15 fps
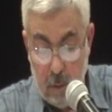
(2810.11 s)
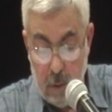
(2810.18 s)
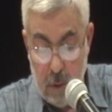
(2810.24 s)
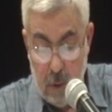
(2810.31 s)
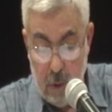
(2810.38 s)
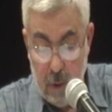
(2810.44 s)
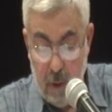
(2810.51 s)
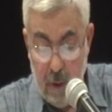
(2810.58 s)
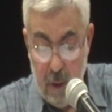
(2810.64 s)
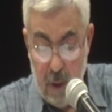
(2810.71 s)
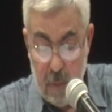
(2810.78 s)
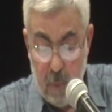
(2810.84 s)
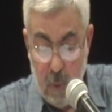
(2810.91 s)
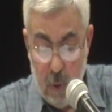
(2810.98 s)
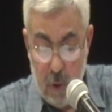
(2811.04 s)
So in
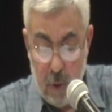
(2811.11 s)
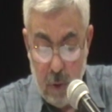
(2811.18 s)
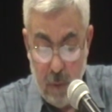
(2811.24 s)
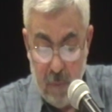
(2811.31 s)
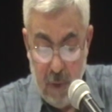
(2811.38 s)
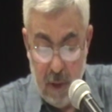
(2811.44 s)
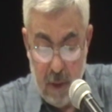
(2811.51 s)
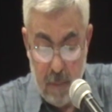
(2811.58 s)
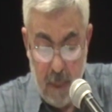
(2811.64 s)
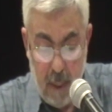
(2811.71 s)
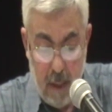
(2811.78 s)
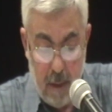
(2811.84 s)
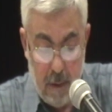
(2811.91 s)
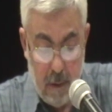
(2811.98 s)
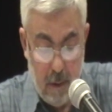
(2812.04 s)
this post-Soviet
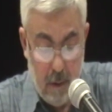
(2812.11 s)
space,